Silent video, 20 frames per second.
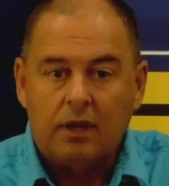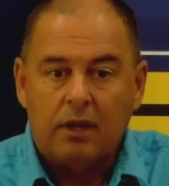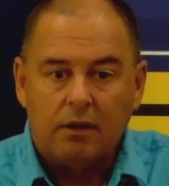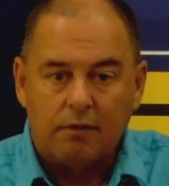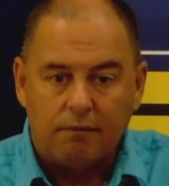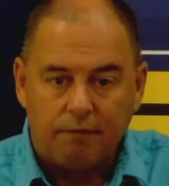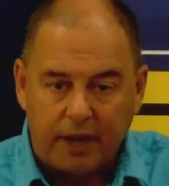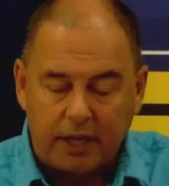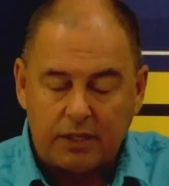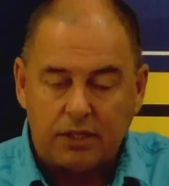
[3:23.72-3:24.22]

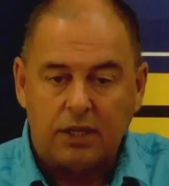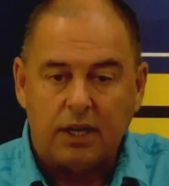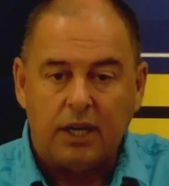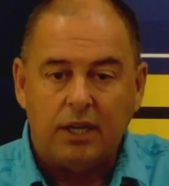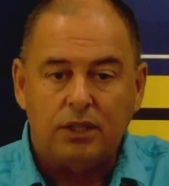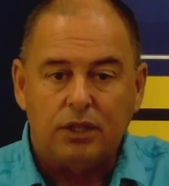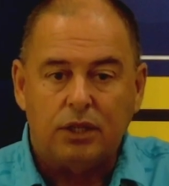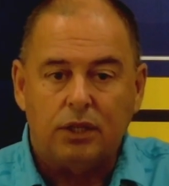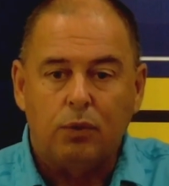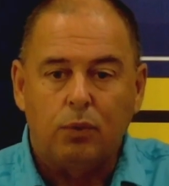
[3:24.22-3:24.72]

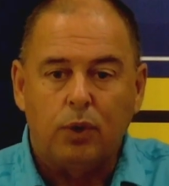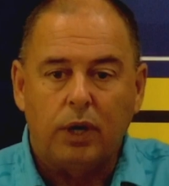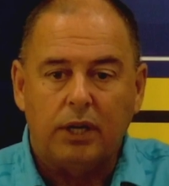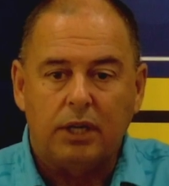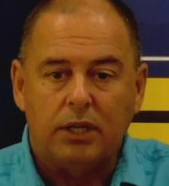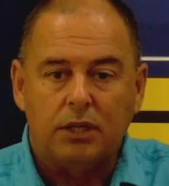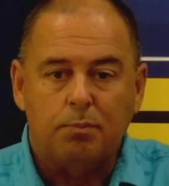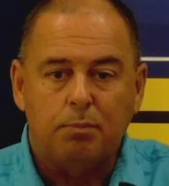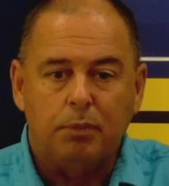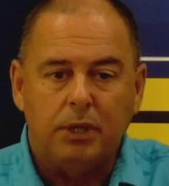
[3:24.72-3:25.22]
vaccination
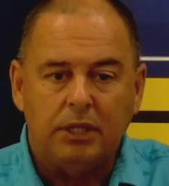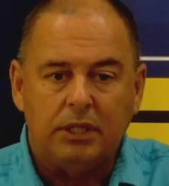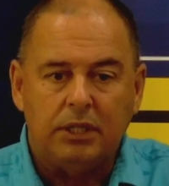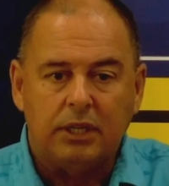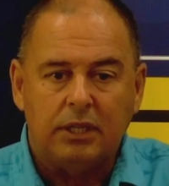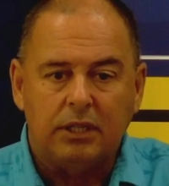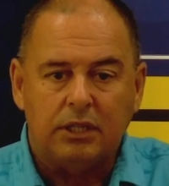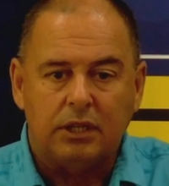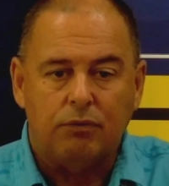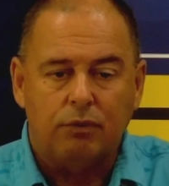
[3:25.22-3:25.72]
awareness
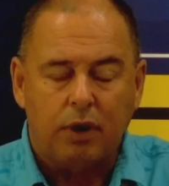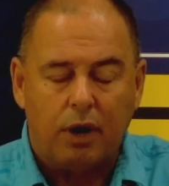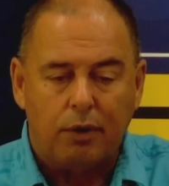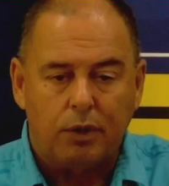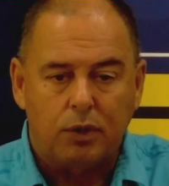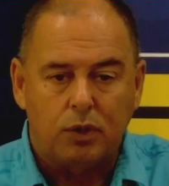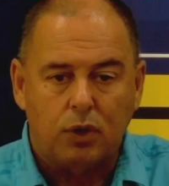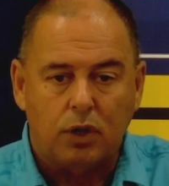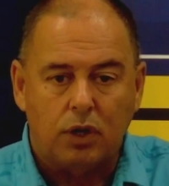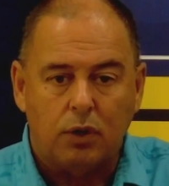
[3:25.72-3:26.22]
meetings in
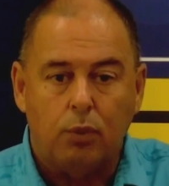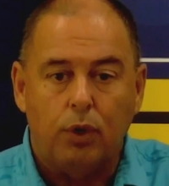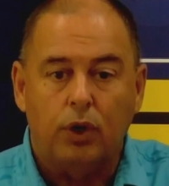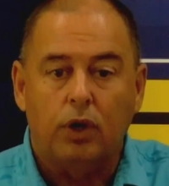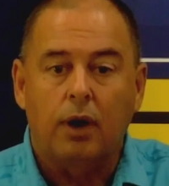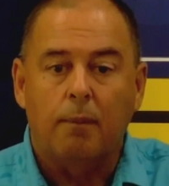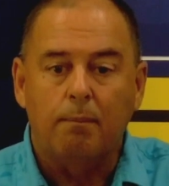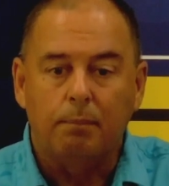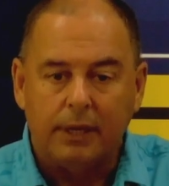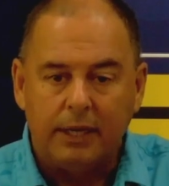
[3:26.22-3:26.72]
Rarotonga were
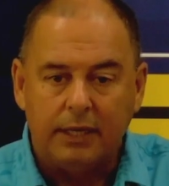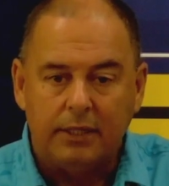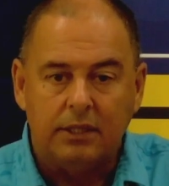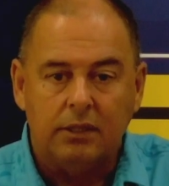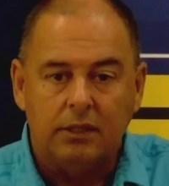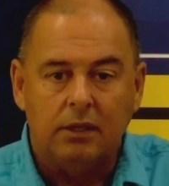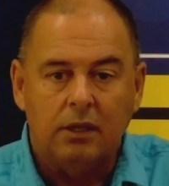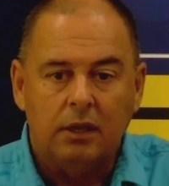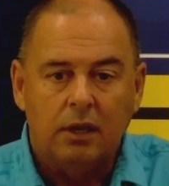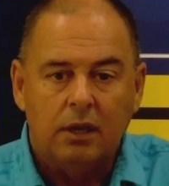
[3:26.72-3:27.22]

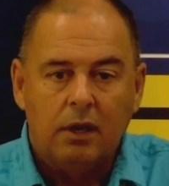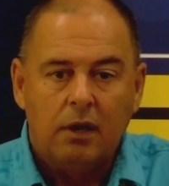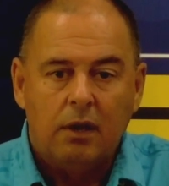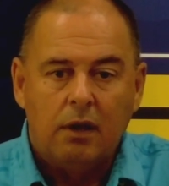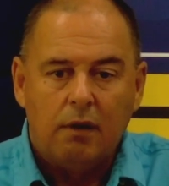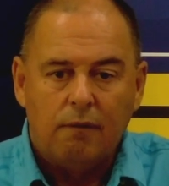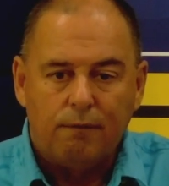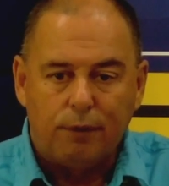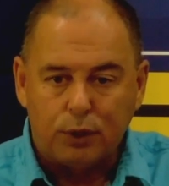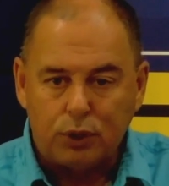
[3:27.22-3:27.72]
completed
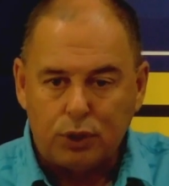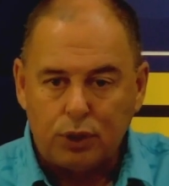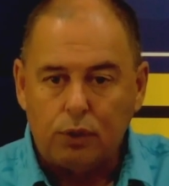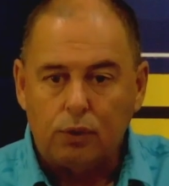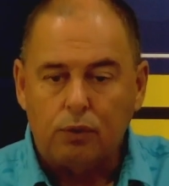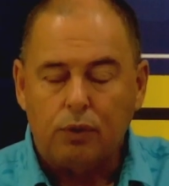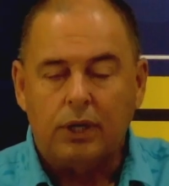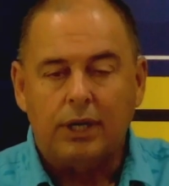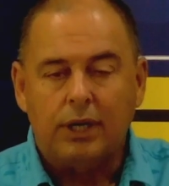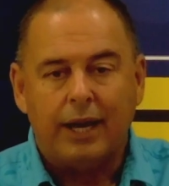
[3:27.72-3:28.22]
for
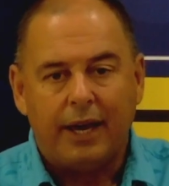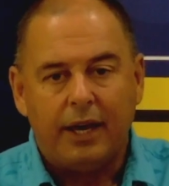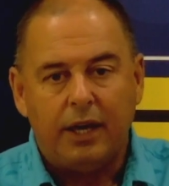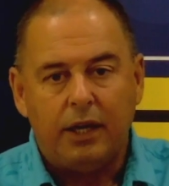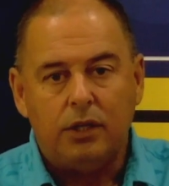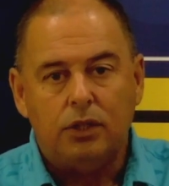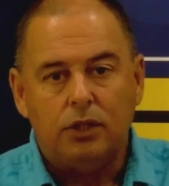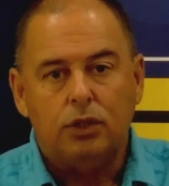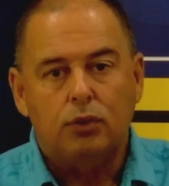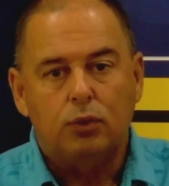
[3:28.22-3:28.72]
children
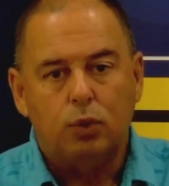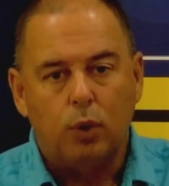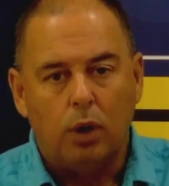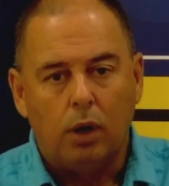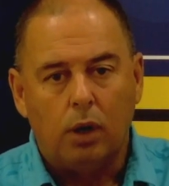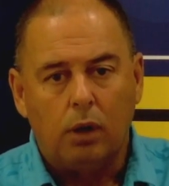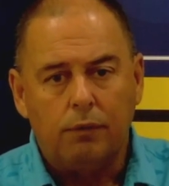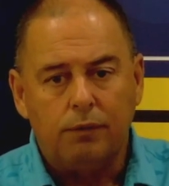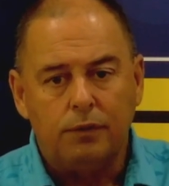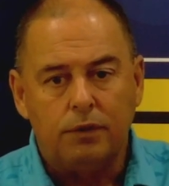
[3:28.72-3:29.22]
aged
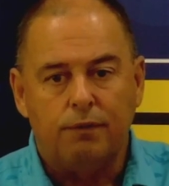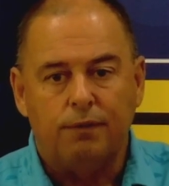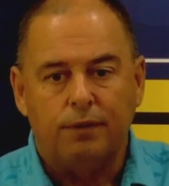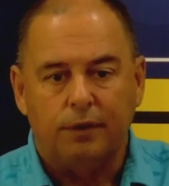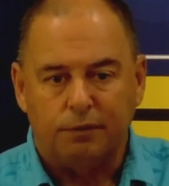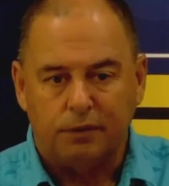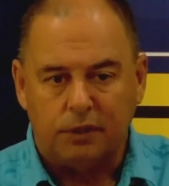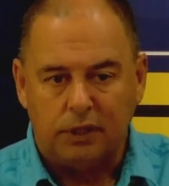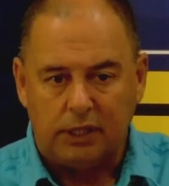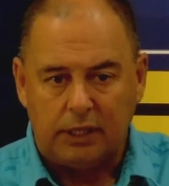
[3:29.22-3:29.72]
12 to
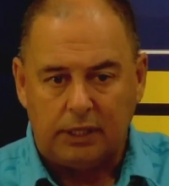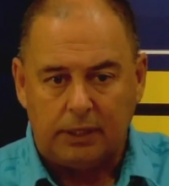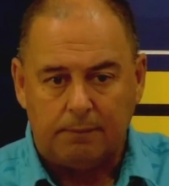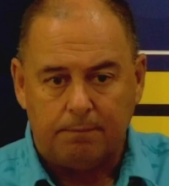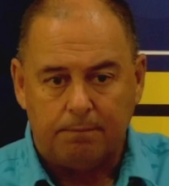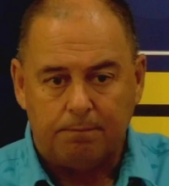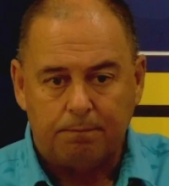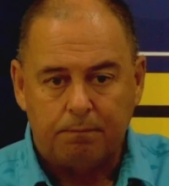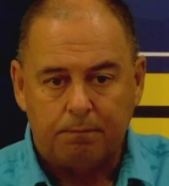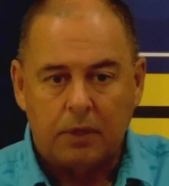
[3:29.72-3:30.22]
15
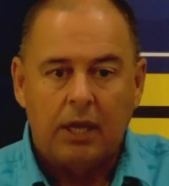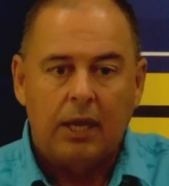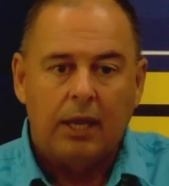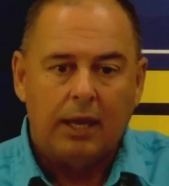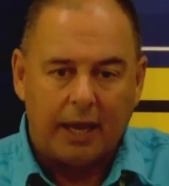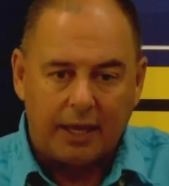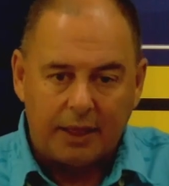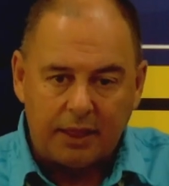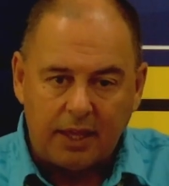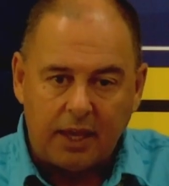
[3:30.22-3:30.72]

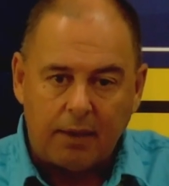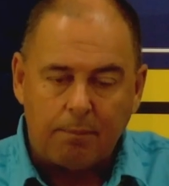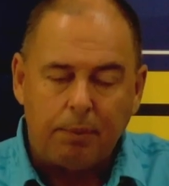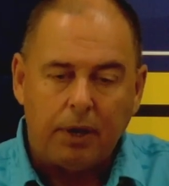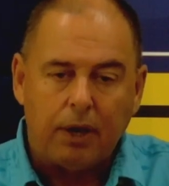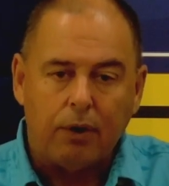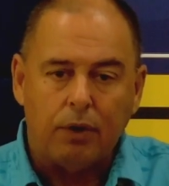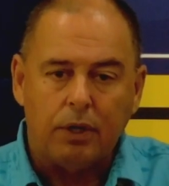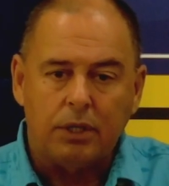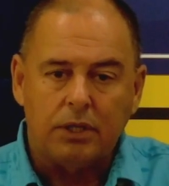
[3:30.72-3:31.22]
and their
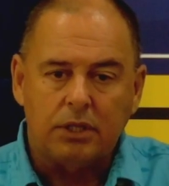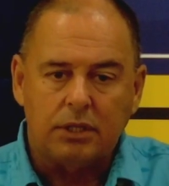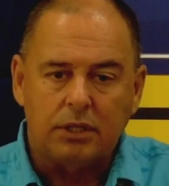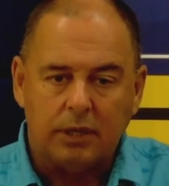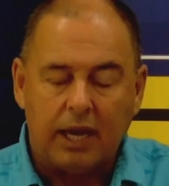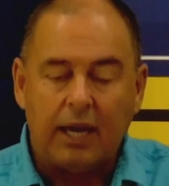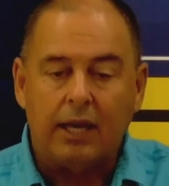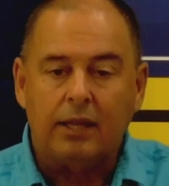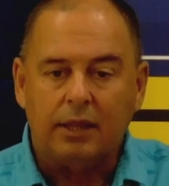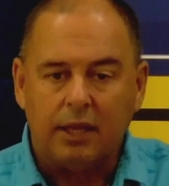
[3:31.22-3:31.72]
parents
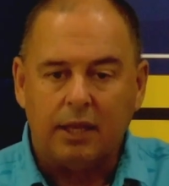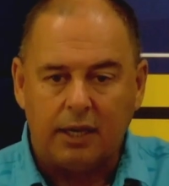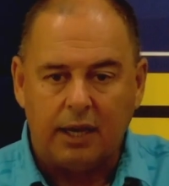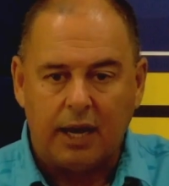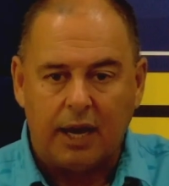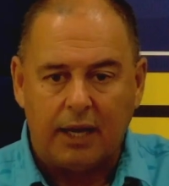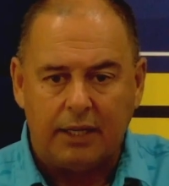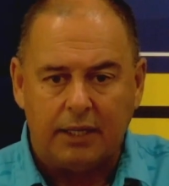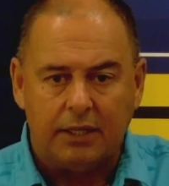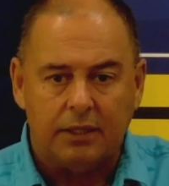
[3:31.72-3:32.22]
and their
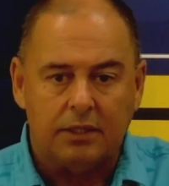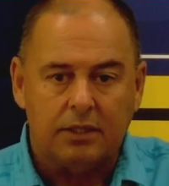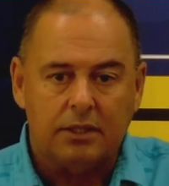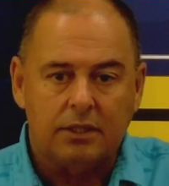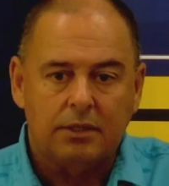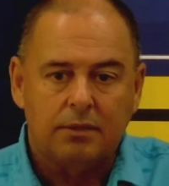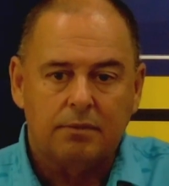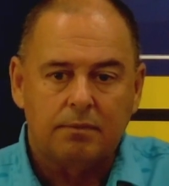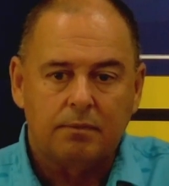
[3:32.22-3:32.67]
guardians.